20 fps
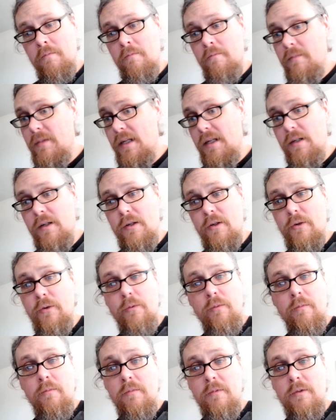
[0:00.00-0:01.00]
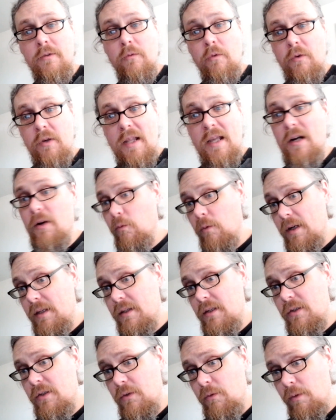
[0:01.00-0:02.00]
They don't
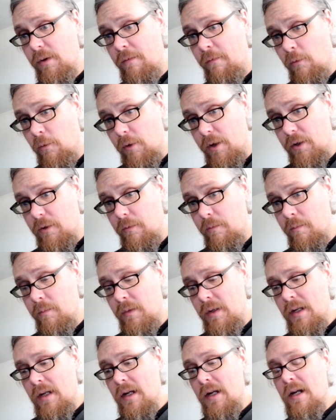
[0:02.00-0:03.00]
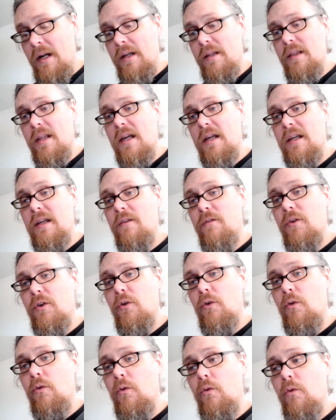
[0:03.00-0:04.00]
write the story for you. They give
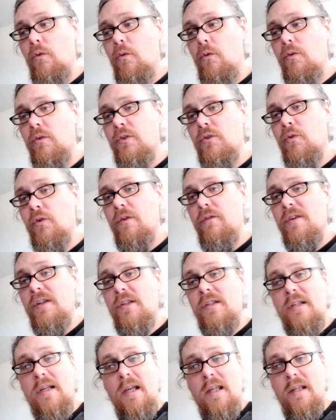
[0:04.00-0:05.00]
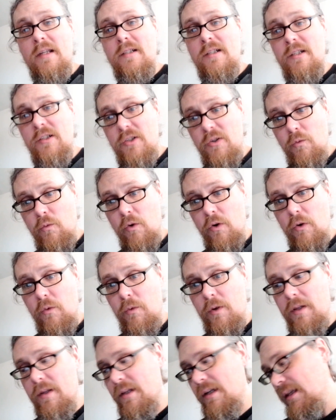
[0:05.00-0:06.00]
you sort of a skeleton to work
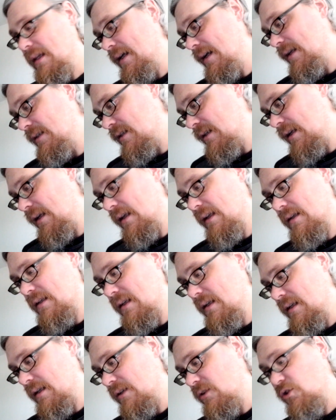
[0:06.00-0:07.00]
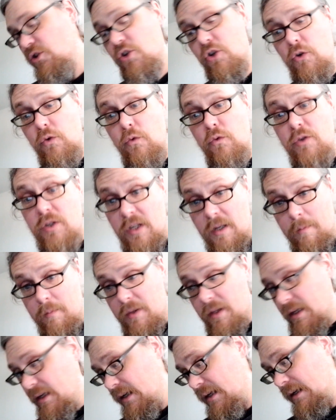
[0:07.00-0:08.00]
with, and that skeleton is do
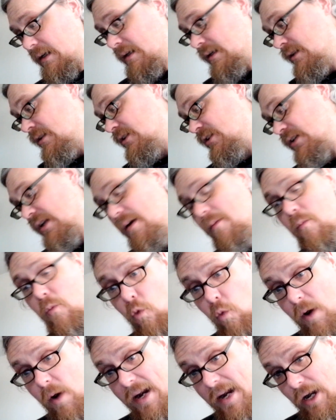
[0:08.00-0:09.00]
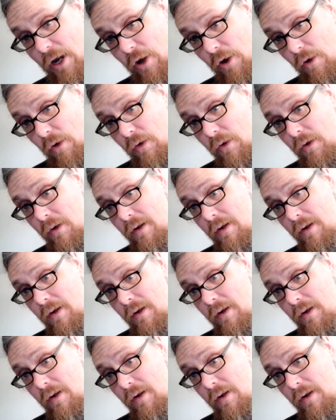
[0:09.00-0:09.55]
something somewhere,